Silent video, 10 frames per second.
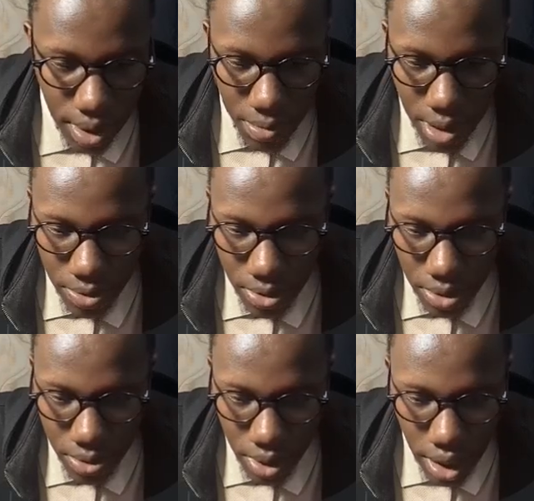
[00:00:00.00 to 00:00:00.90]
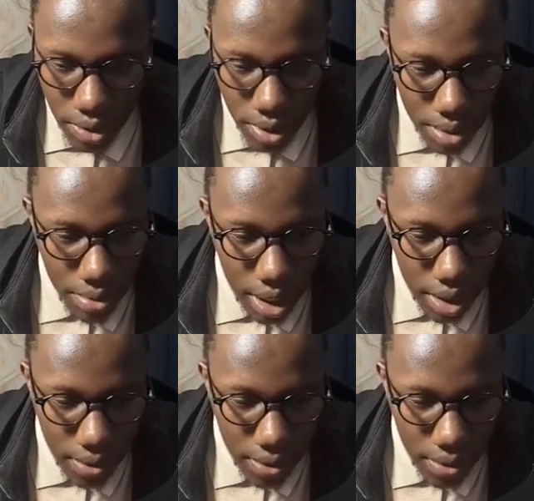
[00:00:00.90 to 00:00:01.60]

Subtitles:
let me just switch to release with debug